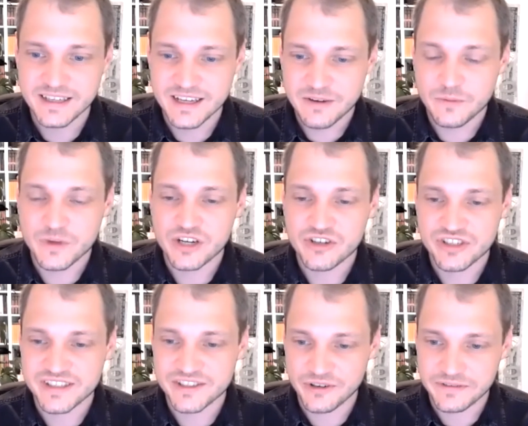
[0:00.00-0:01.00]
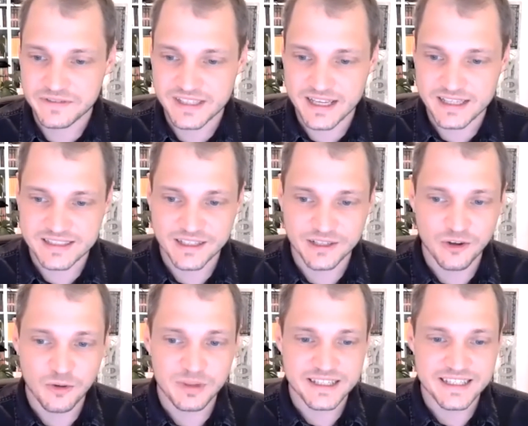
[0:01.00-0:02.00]
where she serves as Global
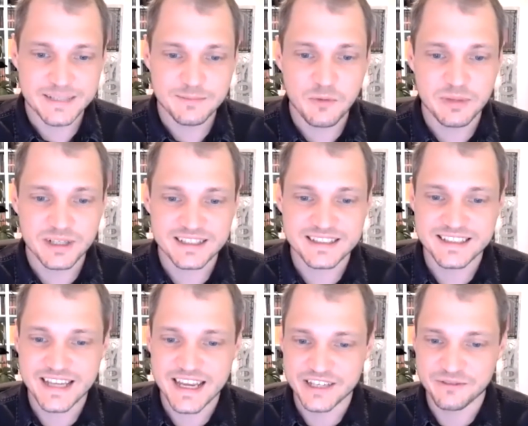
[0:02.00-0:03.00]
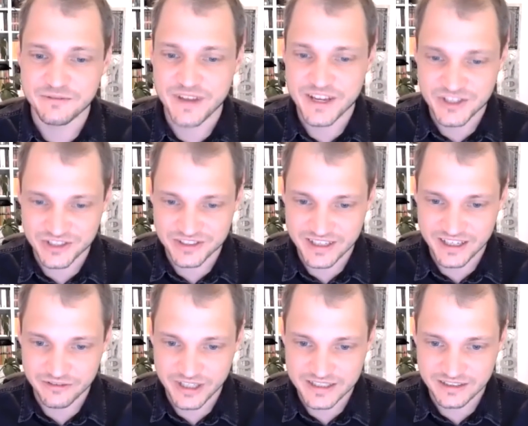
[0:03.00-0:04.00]
E-Mobility Innovation
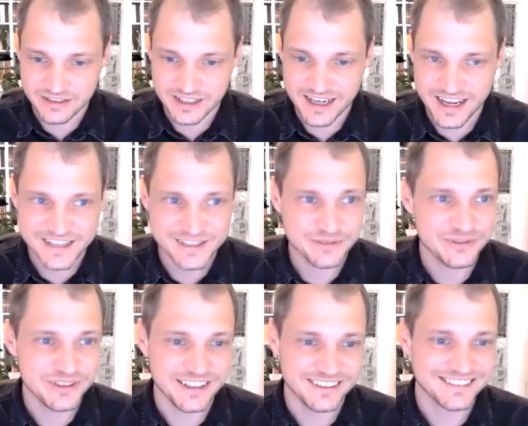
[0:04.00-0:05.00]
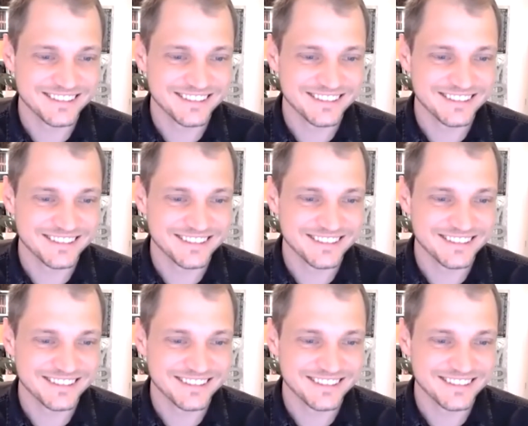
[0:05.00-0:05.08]
Director. Hi, Sophia.